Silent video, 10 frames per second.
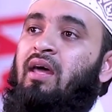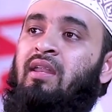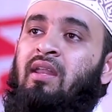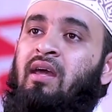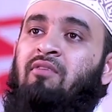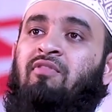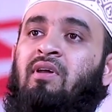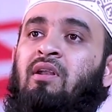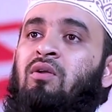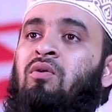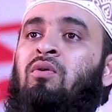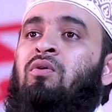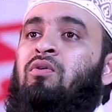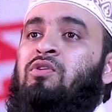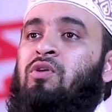and never
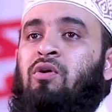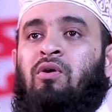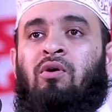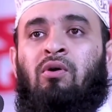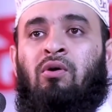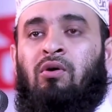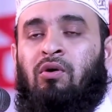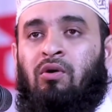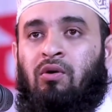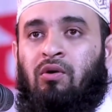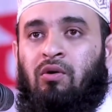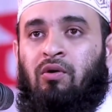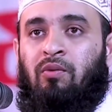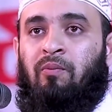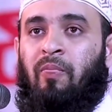lose
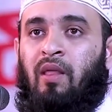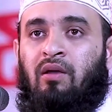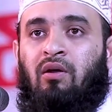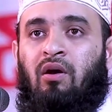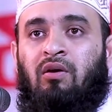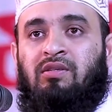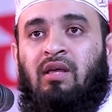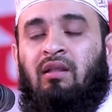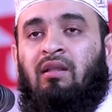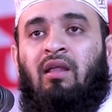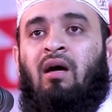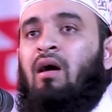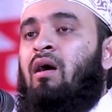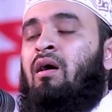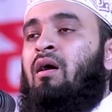hope, 'cause
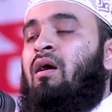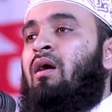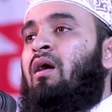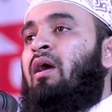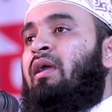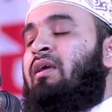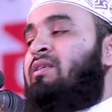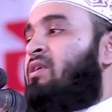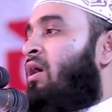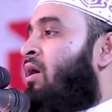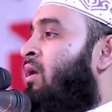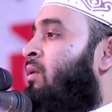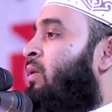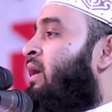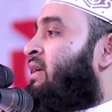Allah is
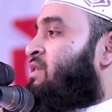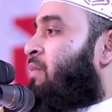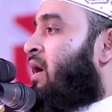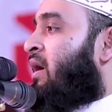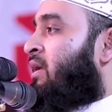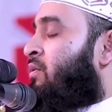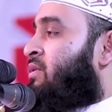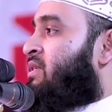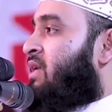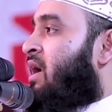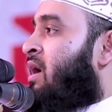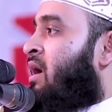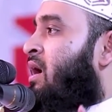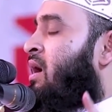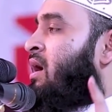always by your
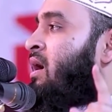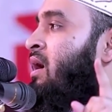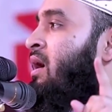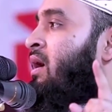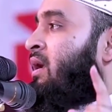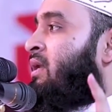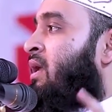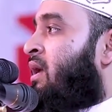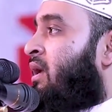side.